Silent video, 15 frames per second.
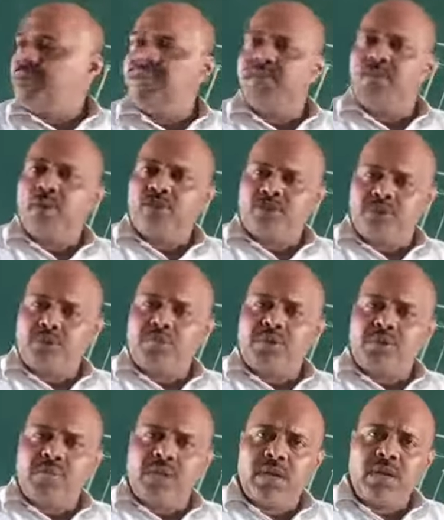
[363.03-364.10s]
with the positive
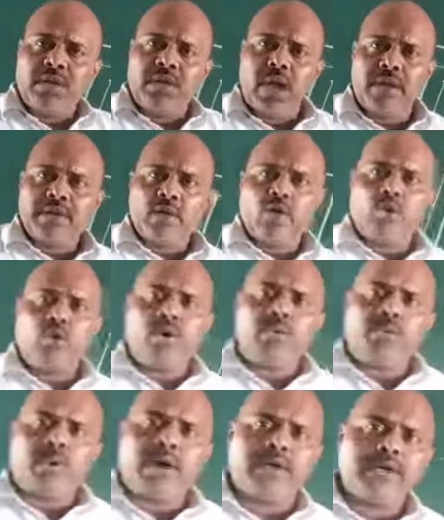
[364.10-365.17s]
terminal, and the
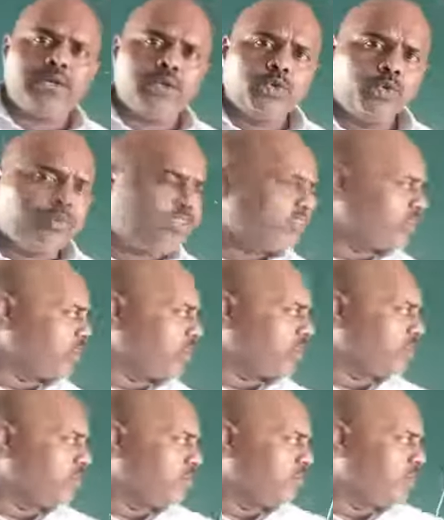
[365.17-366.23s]
lower part which is
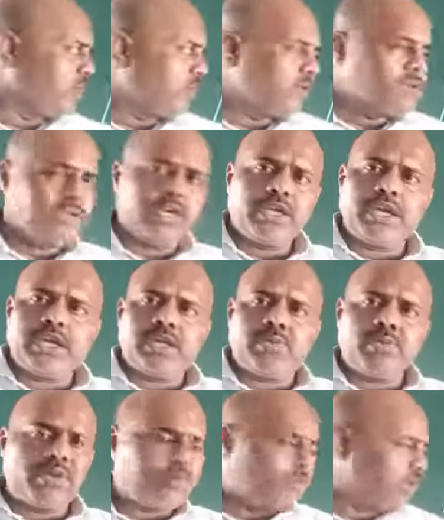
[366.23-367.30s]
connected with the
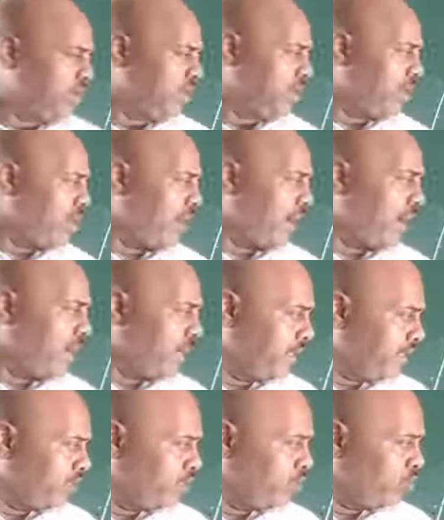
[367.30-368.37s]
negative terminal, and
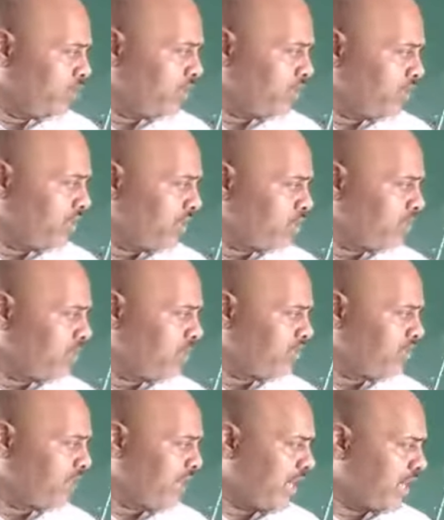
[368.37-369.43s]
here the lower part you can
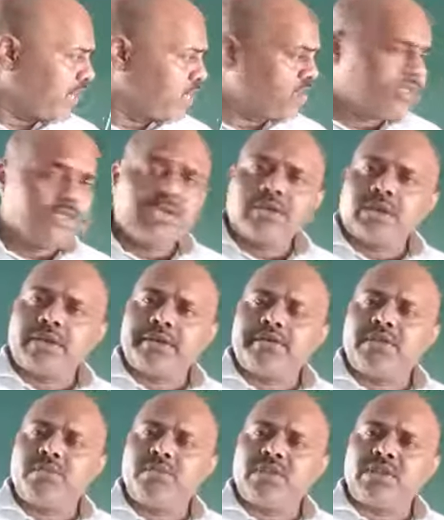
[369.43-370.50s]
see that
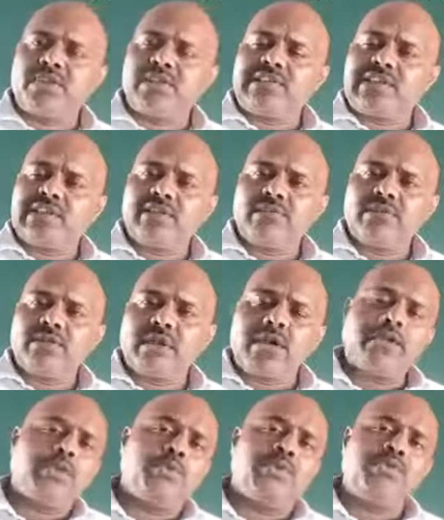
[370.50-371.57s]
connected with the vessels,
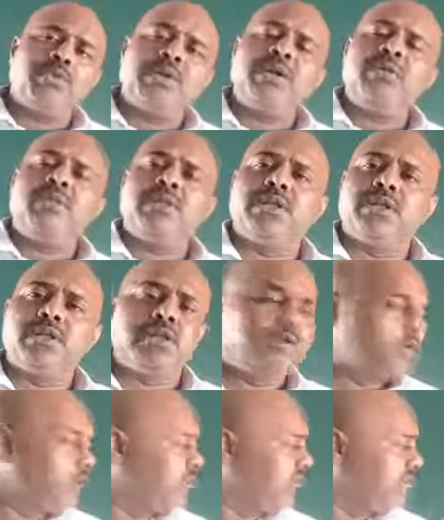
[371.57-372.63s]
and it is filled with
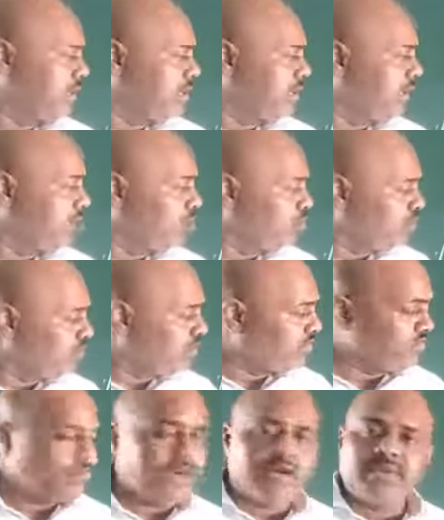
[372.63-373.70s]
the vessel and which are
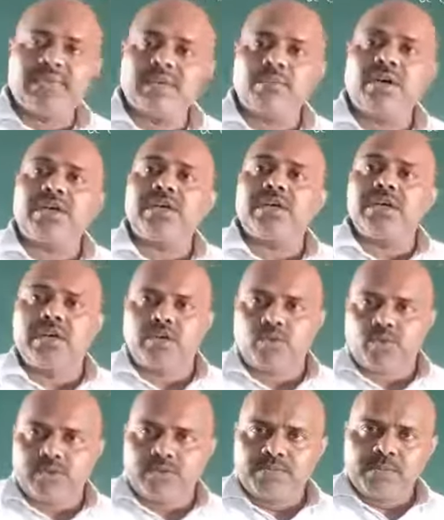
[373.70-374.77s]
filled with the mercury
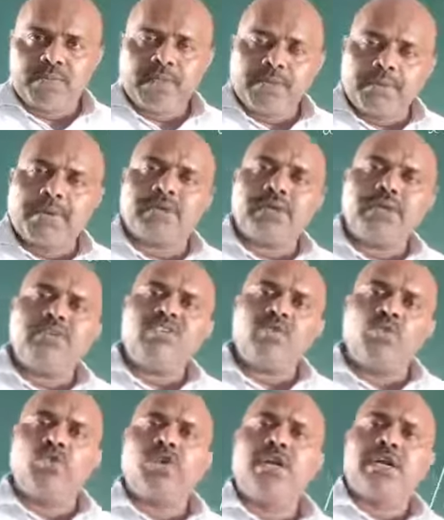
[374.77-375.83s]
liquid. Mercury is a
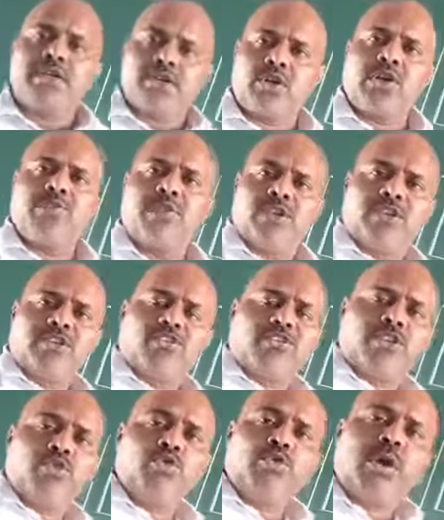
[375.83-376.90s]
good conductor of
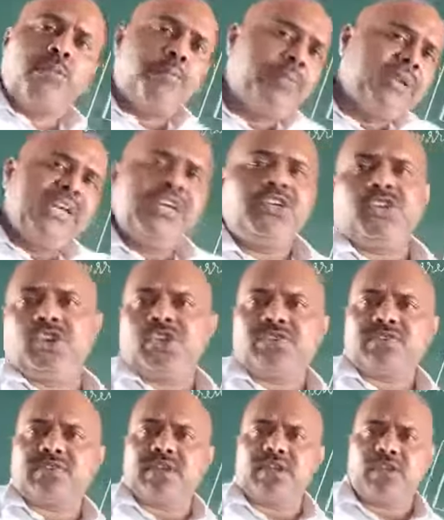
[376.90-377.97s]
electricity. To complete
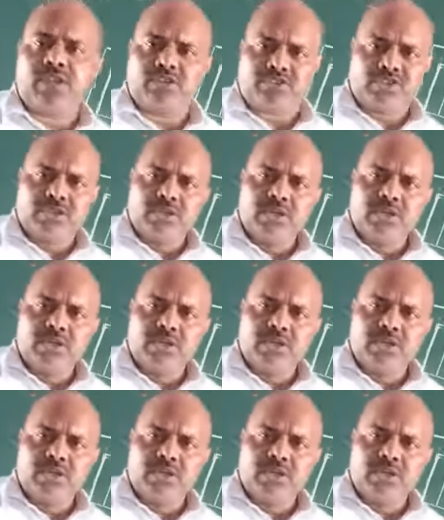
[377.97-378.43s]
this circuit,